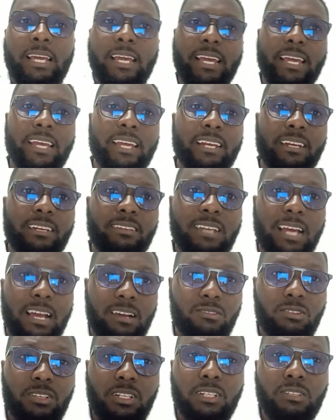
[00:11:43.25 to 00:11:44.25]
And
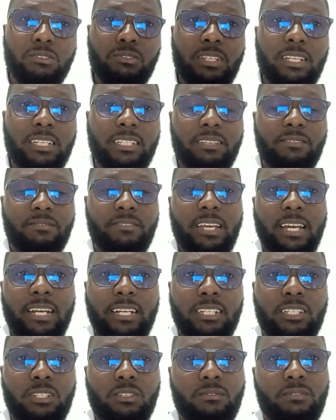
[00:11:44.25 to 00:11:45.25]
according to the
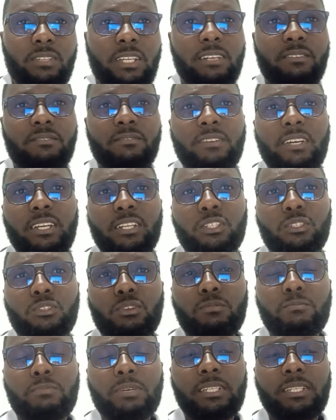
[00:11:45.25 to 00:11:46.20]
severity of the infection,